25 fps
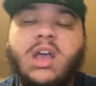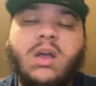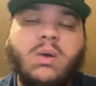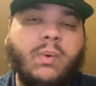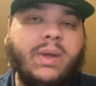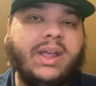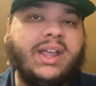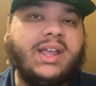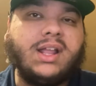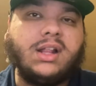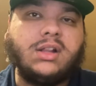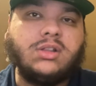
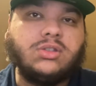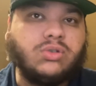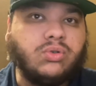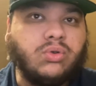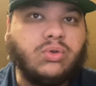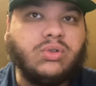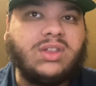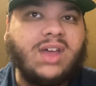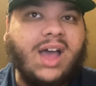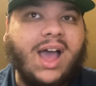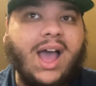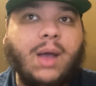we can
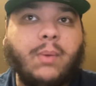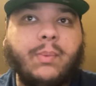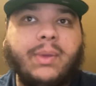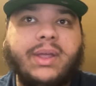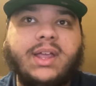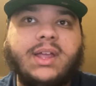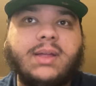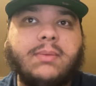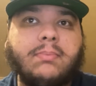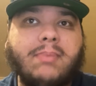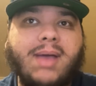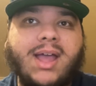do that. We
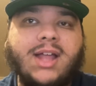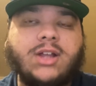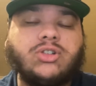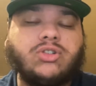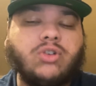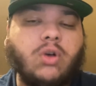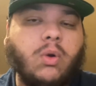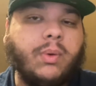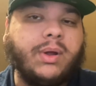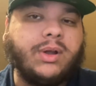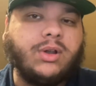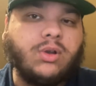can make
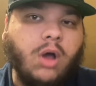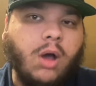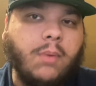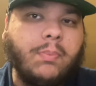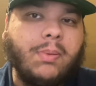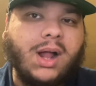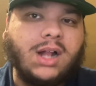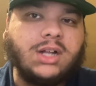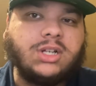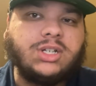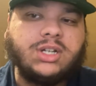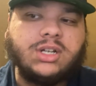sure we're not
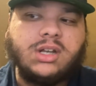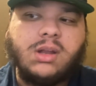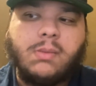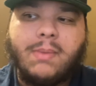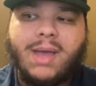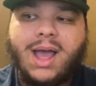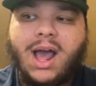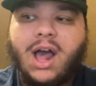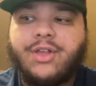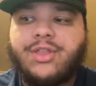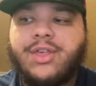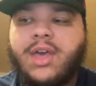punched in the
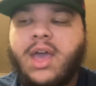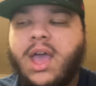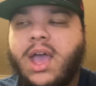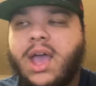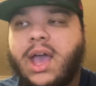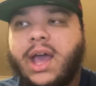mouth.